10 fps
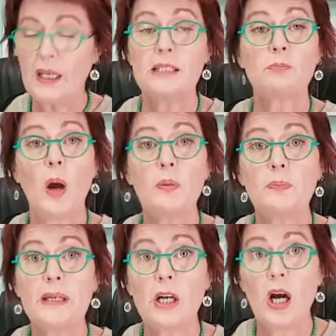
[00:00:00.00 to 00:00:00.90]
is
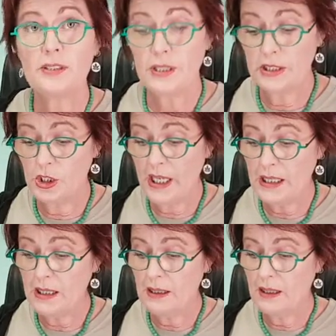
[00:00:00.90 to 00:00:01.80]
probably
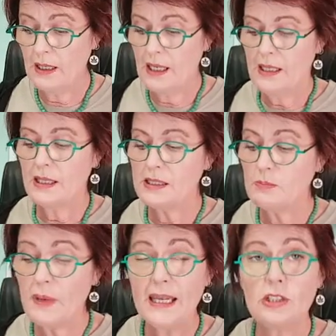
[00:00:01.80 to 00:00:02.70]
carcinogenic. This
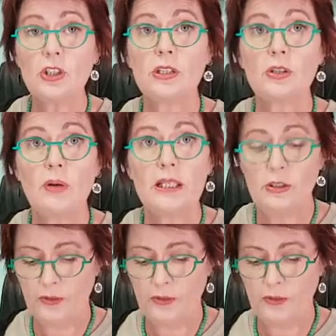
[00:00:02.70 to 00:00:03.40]
major threat